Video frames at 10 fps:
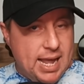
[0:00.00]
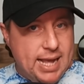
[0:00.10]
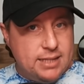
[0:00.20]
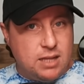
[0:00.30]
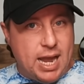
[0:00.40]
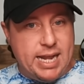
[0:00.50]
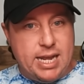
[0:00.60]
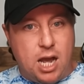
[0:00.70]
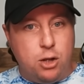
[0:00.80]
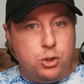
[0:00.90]
Headline at
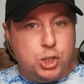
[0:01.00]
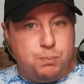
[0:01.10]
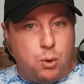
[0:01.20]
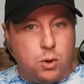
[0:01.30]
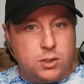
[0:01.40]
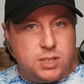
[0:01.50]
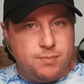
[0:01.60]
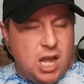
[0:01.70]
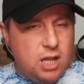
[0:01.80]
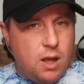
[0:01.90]
Yahoo Sports.
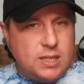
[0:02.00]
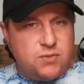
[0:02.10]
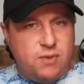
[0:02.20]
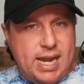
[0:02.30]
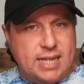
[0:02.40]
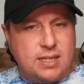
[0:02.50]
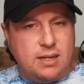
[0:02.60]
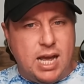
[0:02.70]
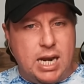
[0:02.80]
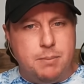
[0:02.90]
Las Vegas
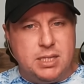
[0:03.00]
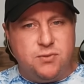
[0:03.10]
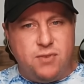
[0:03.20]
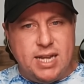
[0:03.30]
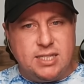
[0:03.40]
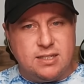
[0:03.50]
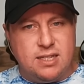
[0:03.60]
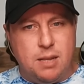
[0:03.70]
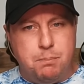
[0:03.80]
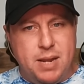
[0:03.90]
Anonymous faces
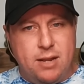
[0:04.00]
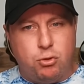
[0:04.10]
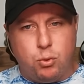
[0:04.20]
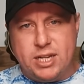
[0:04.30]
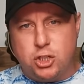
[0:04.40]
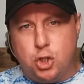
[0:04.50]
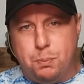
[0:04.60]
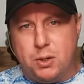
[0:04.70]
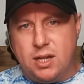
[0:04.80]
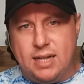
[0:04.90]
in the Big Three
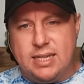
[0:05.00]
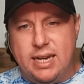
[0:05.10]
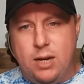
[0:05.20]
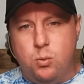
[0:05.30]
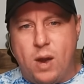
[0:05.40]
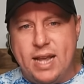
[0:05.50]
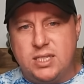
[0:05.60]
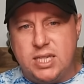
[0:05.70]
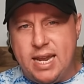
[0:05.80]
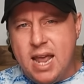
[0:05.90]
Super Duds in N Y
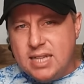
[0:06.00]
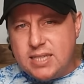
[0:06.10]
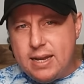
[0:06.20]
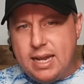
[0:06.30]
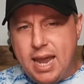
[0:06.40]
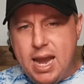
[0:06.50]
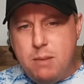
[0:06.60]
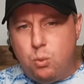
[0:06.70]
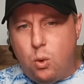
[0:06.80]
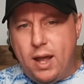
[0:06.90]
C set
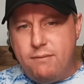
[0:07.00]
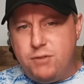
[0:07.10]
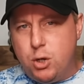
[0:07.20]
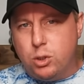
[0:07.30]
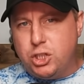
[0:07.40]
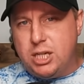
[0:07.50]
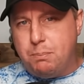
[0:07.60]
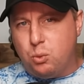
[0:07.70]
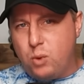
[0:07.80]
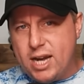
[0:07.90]
Game one
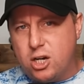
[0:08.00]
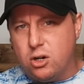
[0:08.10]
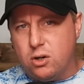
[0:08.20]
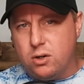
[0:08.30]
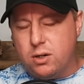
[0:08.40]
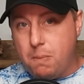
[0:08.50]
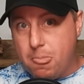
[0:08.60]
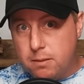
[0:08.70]
viewership record.